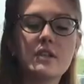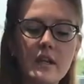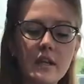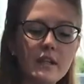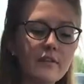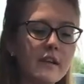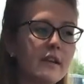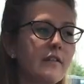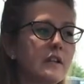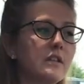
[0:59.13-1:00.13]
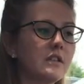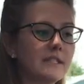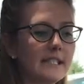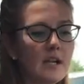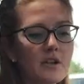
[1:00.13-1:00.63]
So here in the front of the vehicle,
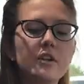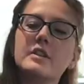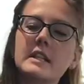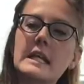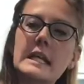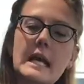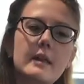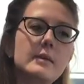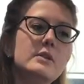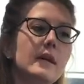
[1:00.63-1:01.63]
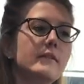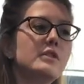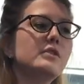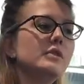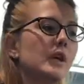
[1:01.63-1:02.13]
signature to the Denali, we do have a
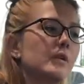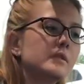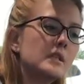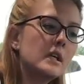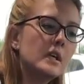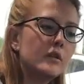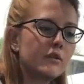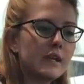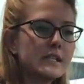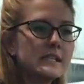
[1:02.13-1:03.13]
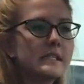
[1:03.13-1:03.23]
two-toned front